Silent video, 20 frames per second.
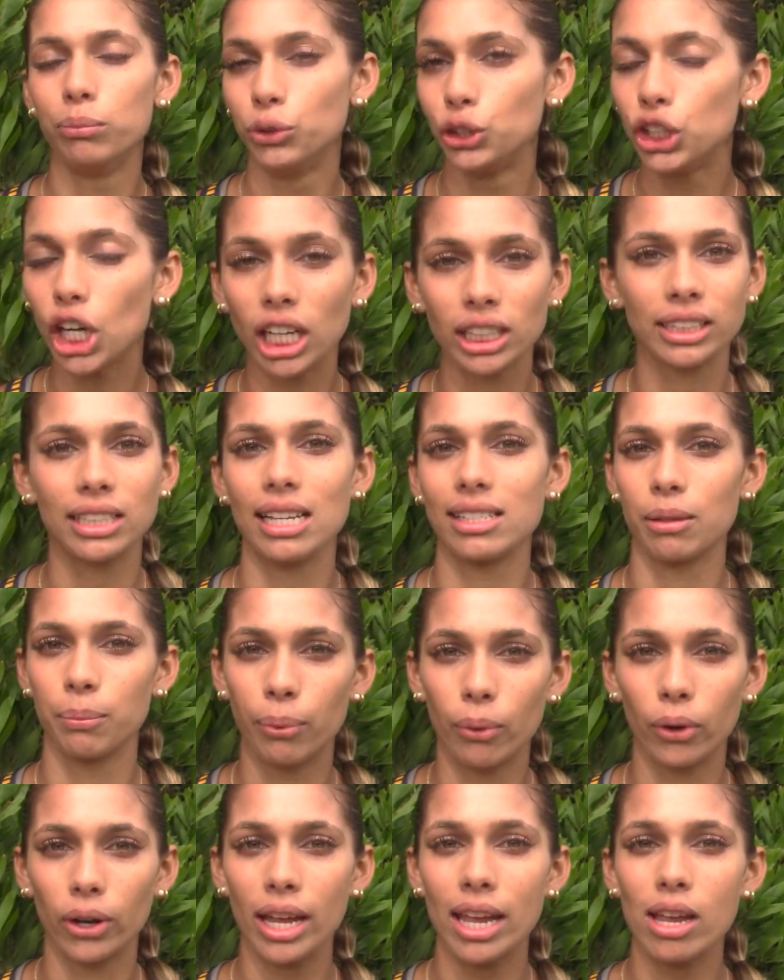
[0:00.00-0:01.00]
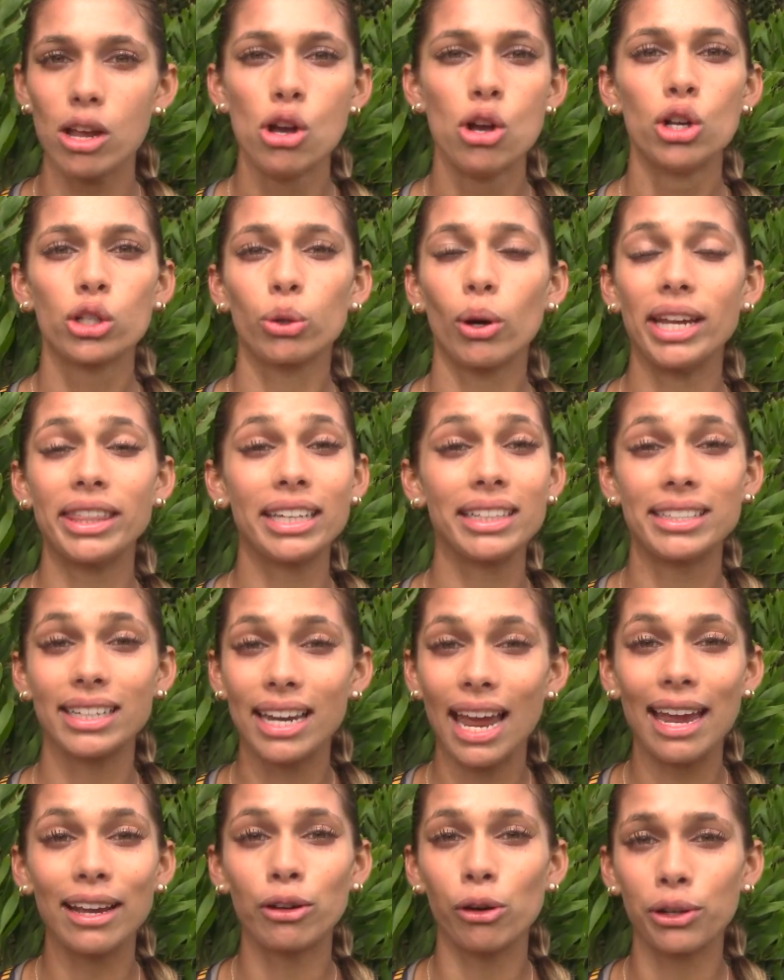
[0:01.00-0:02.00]
just as important. So I think
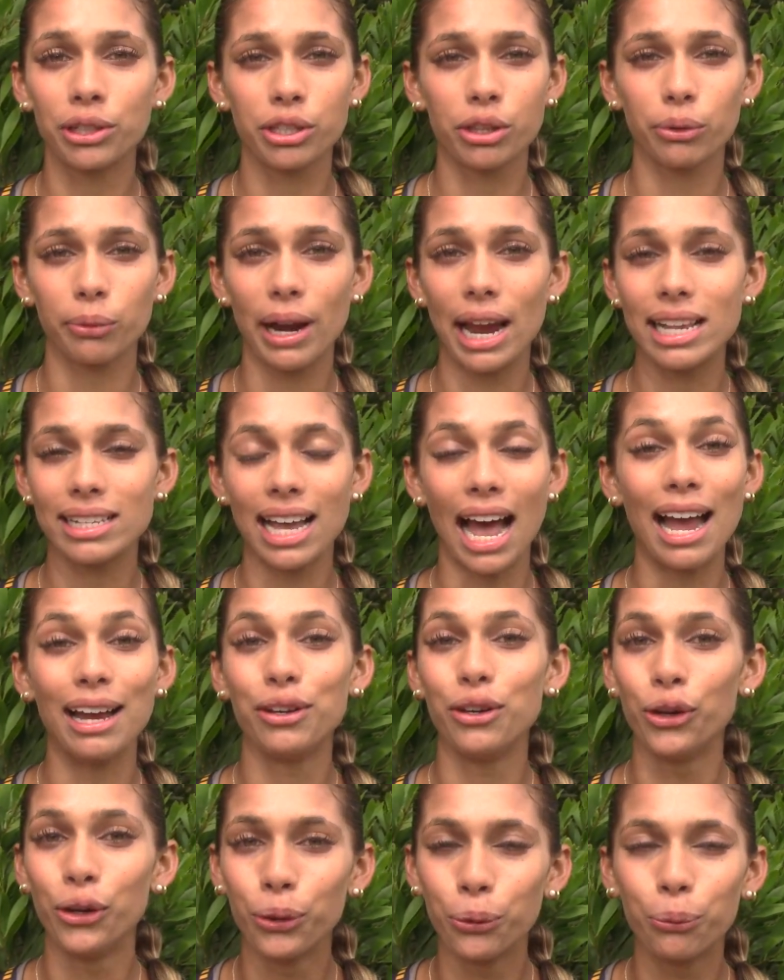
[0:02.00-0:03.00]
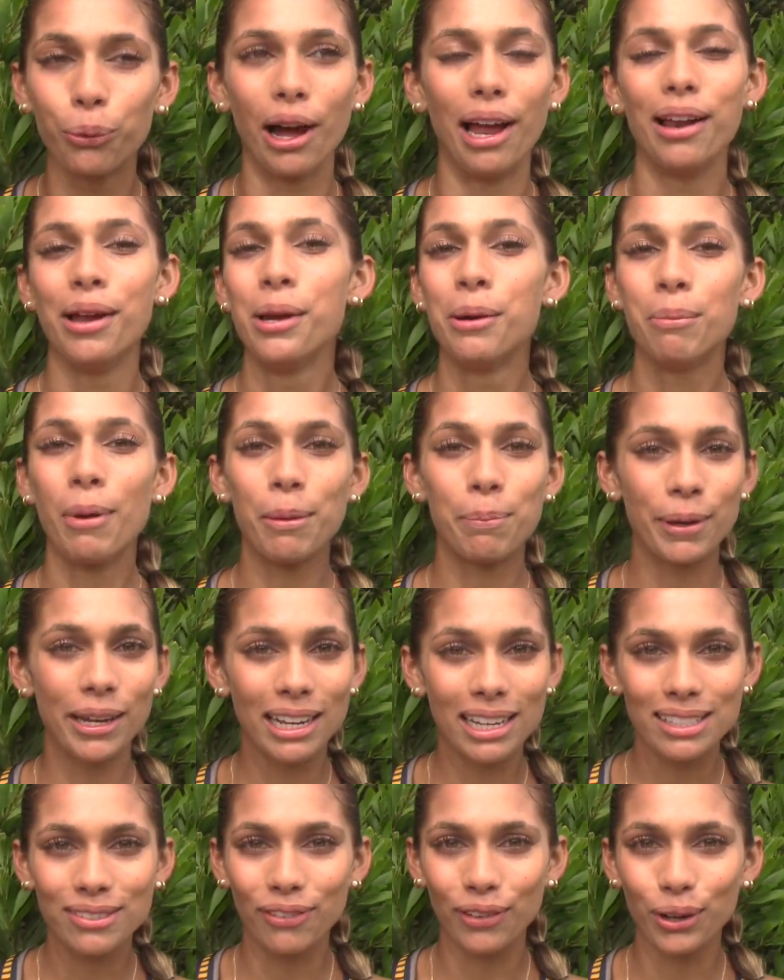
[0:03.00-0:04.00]
today going to the race, I knew what my
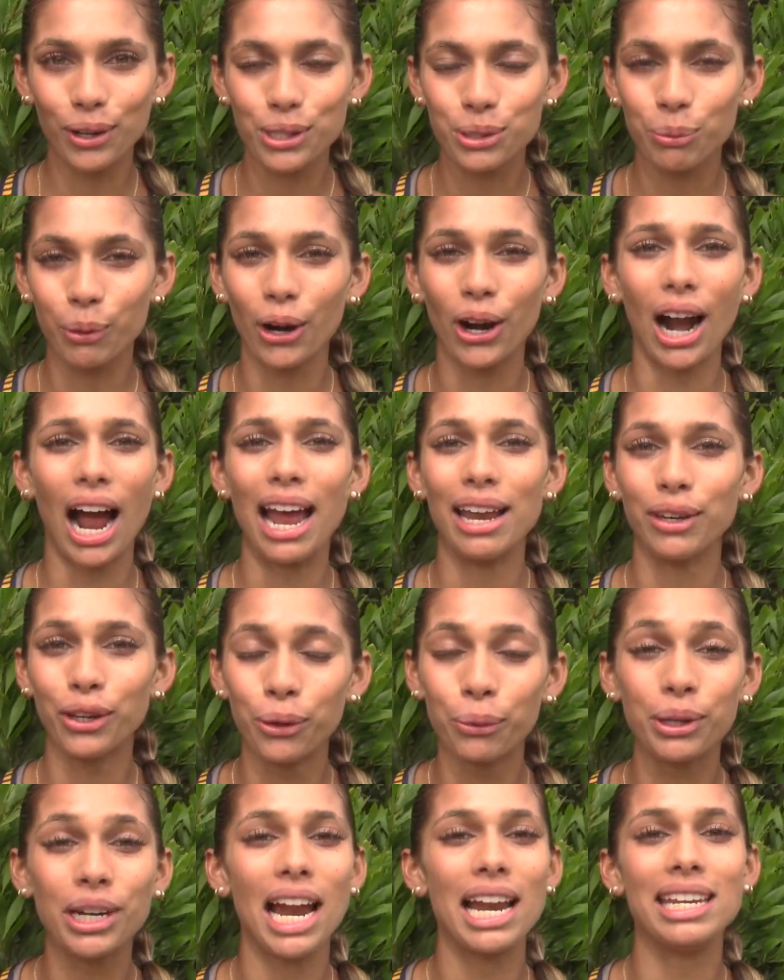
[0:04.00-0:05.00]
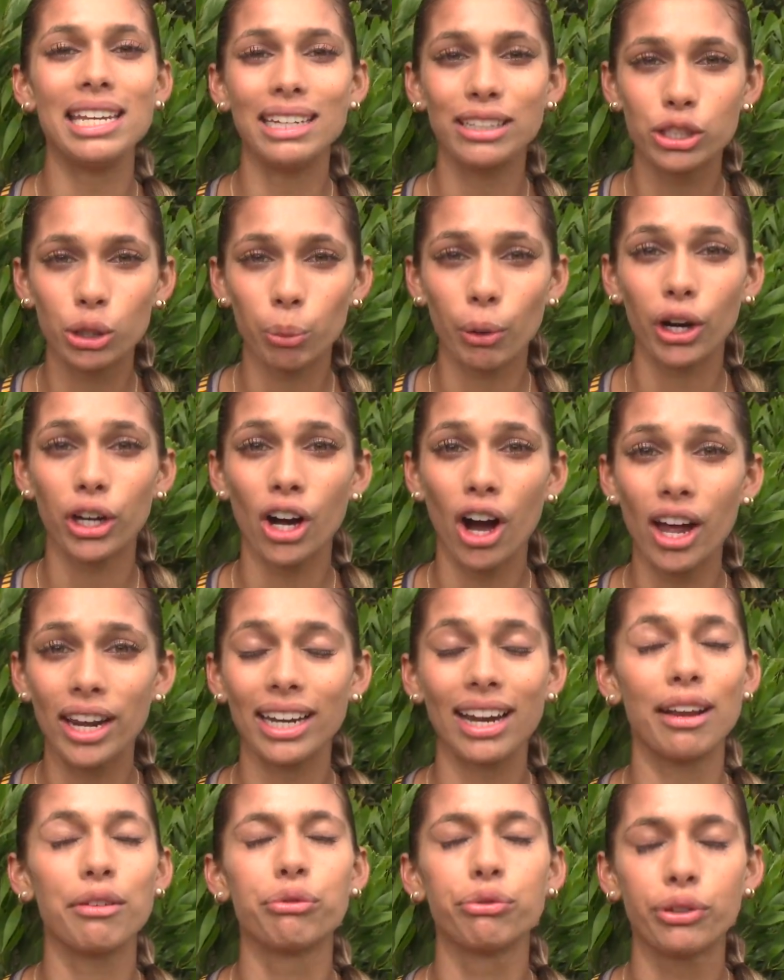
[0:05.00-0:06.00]
biggest fears were. I knew what I needed to work on
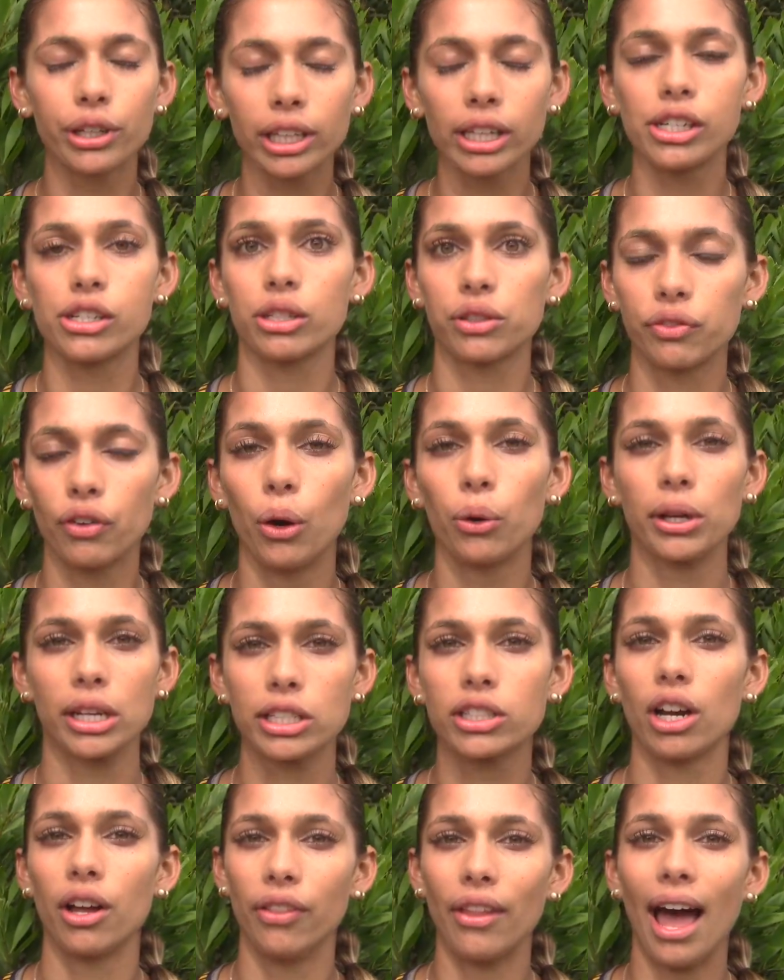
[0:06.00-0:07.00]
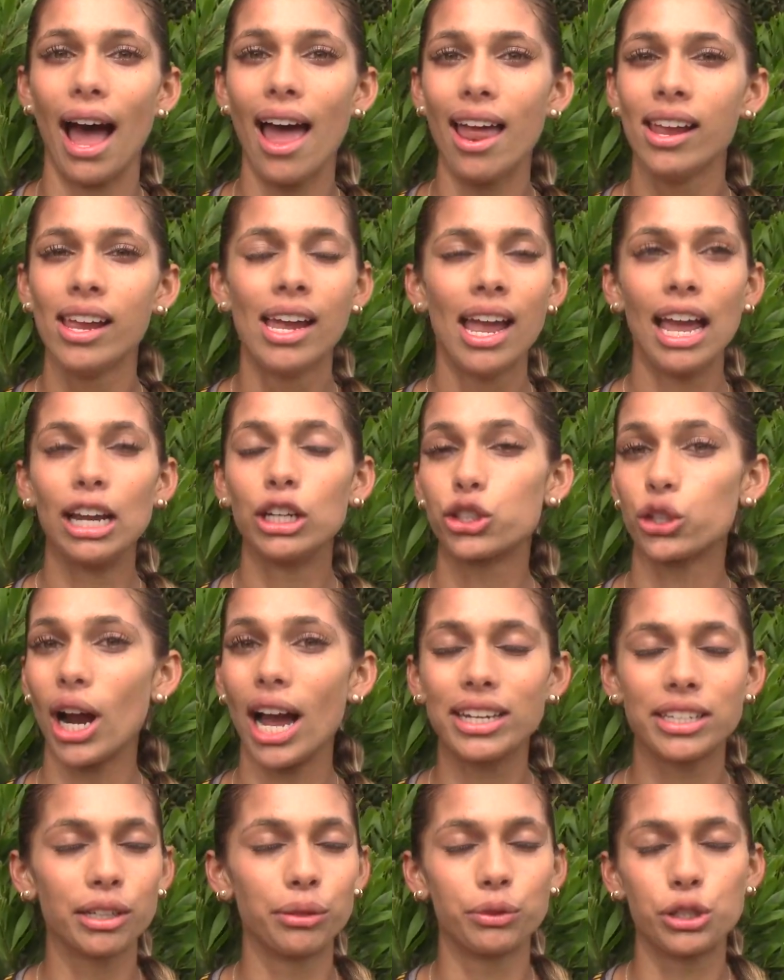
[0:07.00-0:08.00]
and I really just focused on that and
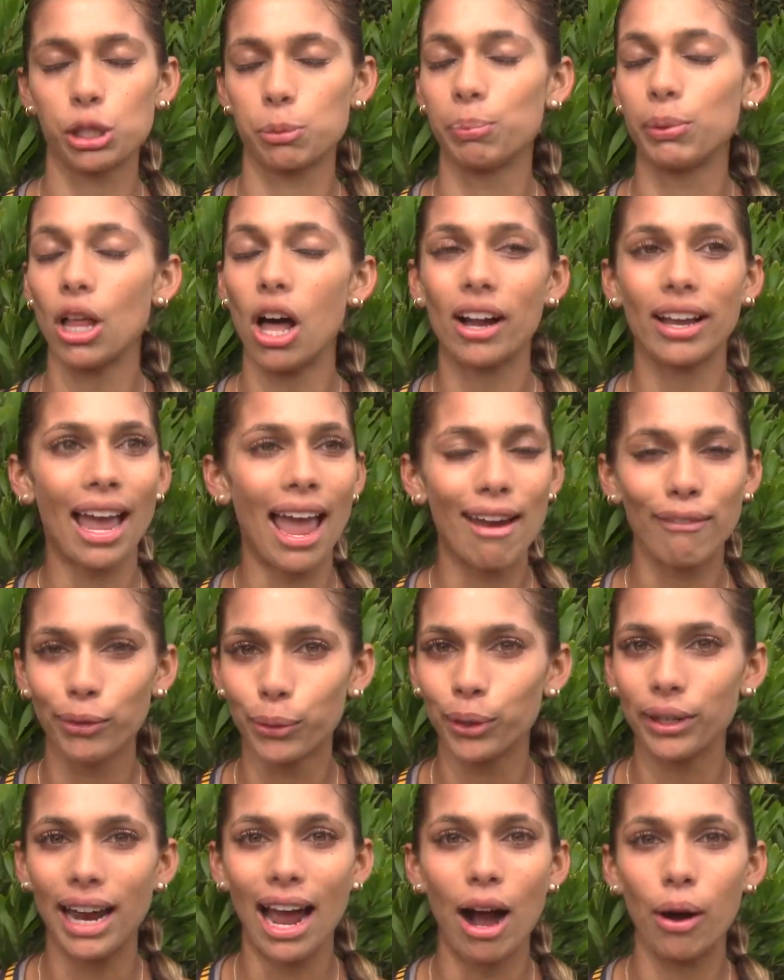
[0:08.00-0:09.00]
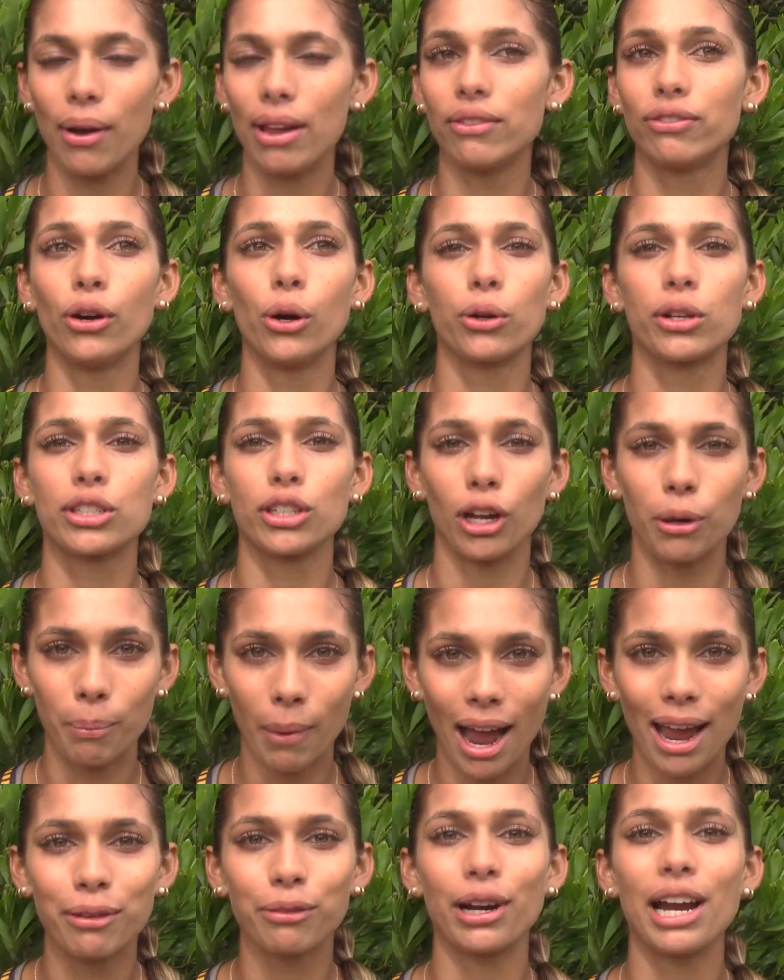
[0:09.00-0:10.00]
tried to just block everyone out and focus on
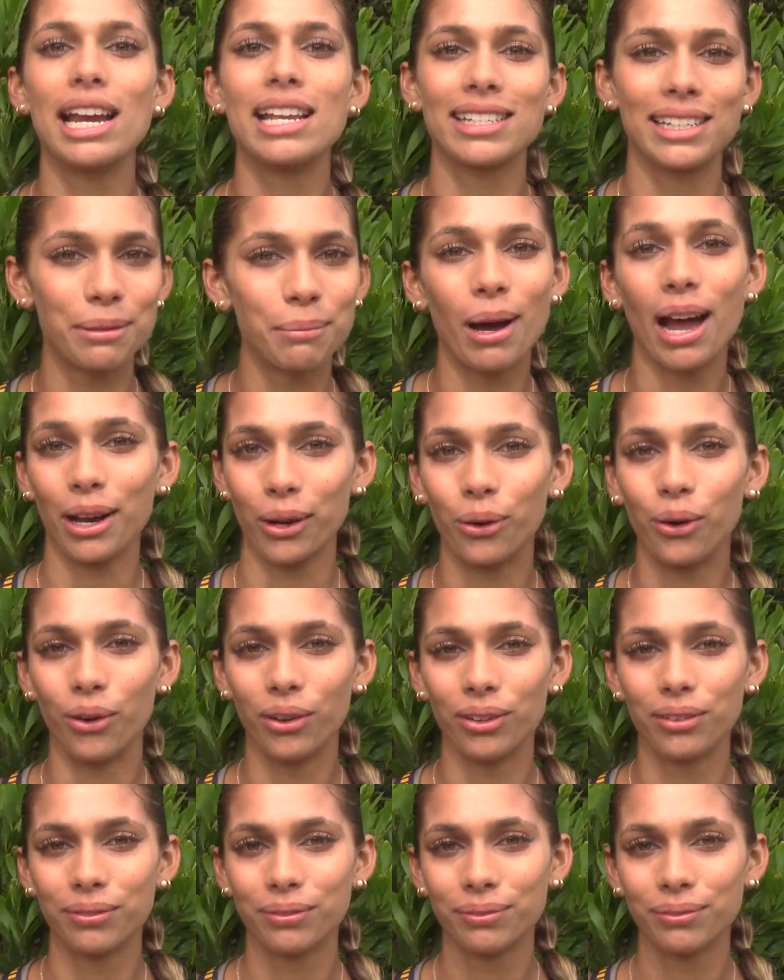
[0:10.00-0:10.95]
my race and my goal.